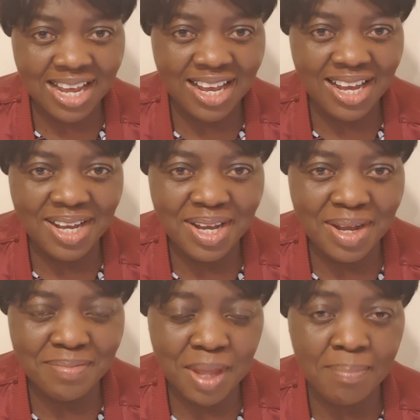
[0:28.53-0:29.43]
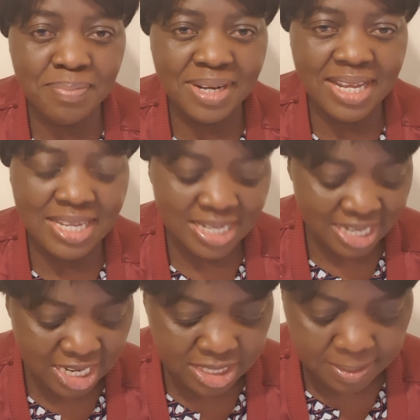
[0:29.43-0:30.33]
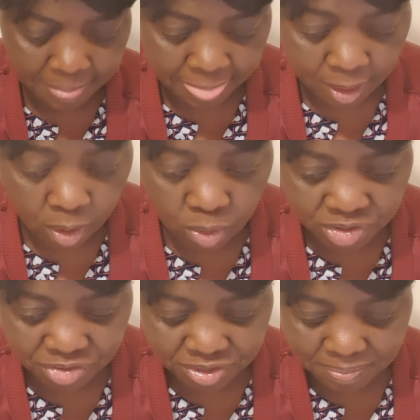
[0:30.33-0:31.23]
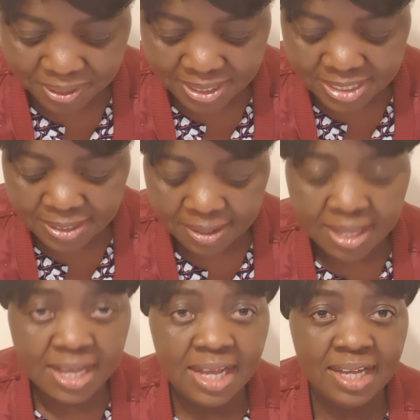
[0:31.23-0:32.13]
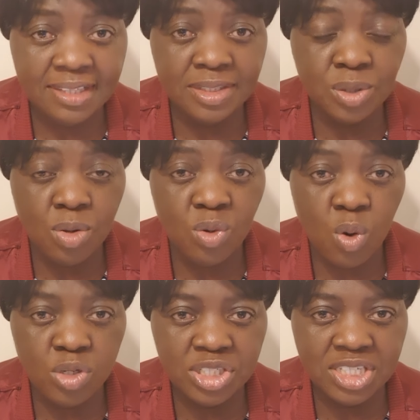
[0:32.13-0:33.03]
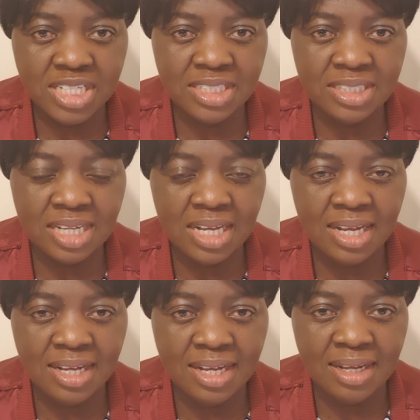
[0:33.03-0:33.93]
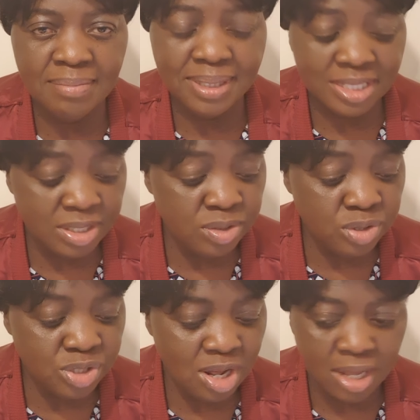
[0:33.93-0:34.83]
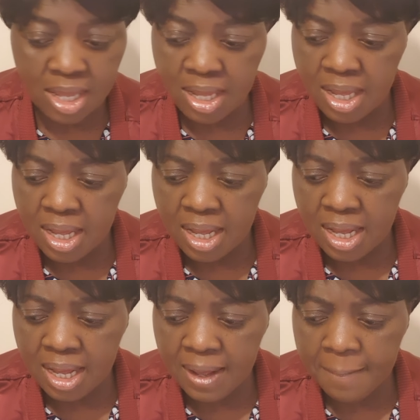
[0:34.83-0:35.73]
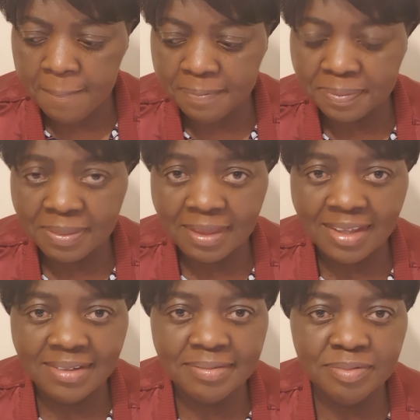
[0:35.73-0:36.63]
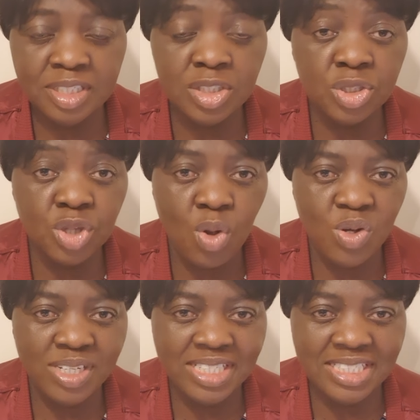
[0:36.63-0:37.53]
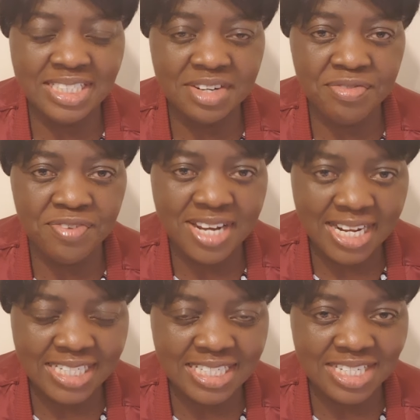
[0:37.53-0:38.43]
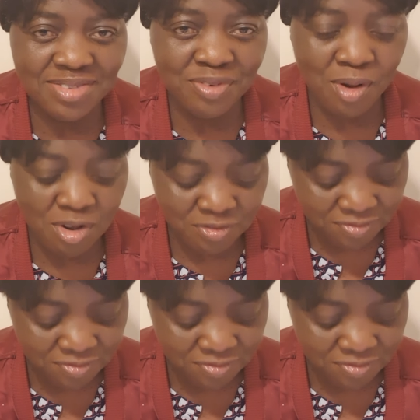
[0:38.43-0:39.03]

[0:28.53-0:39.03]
um, playing it on repeat uh, the song Oceans uh, uh, by Hillsong, um, the song is reflective of